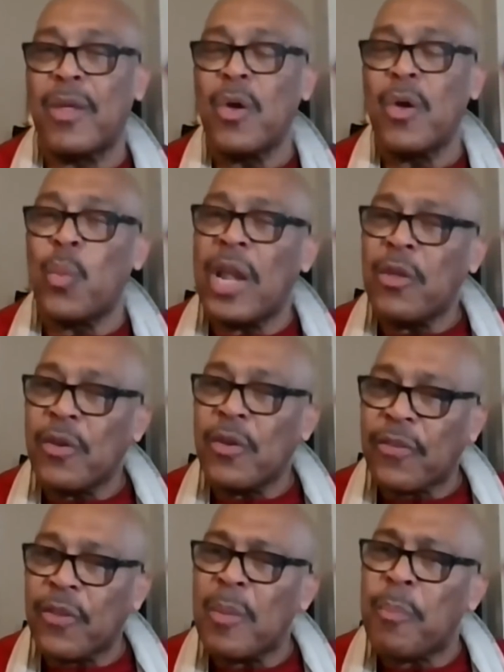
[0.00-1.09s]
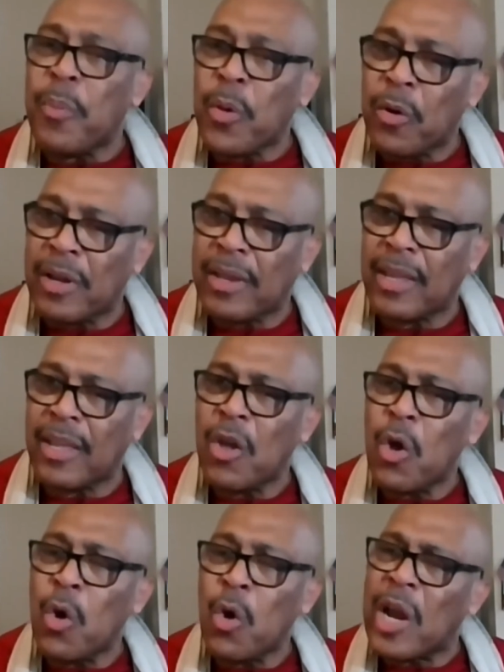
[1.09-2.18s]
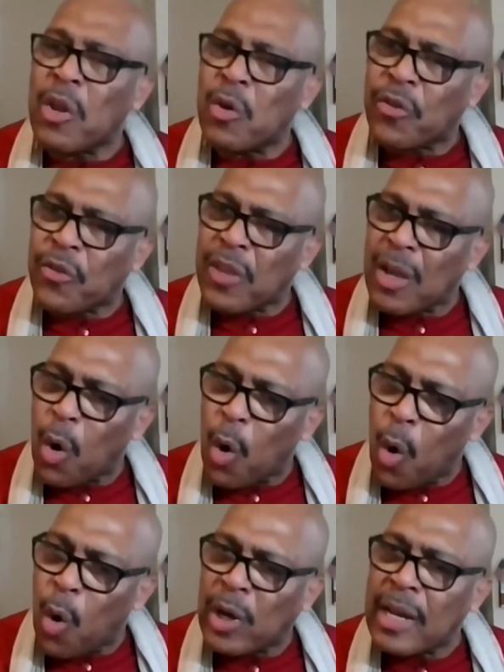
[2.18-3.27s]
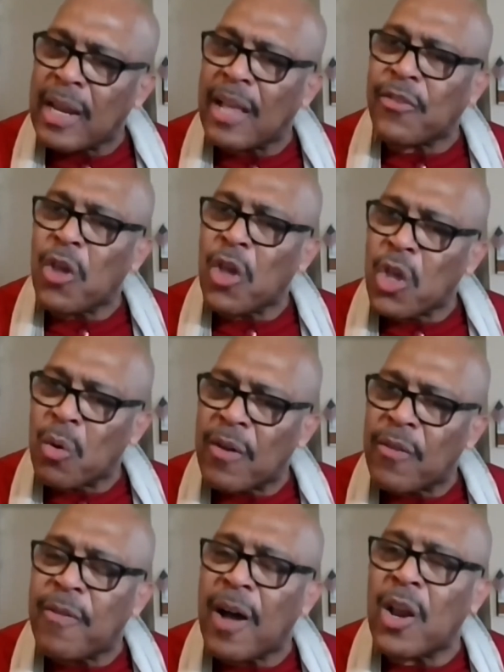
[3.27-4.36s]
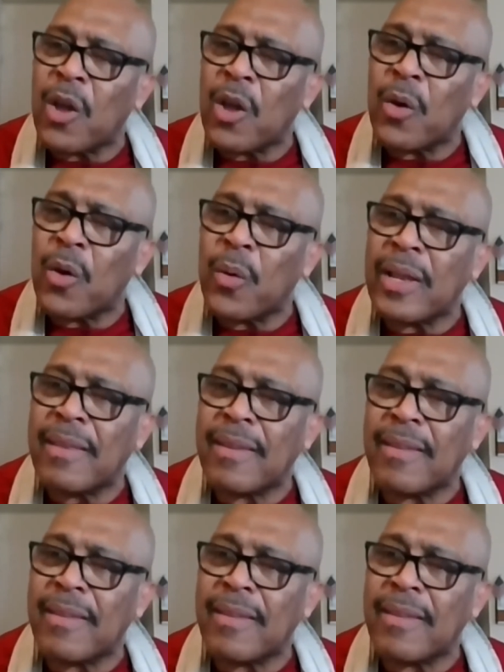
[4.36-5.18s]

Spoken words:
When you see purity, when you see holiness, you will follow it.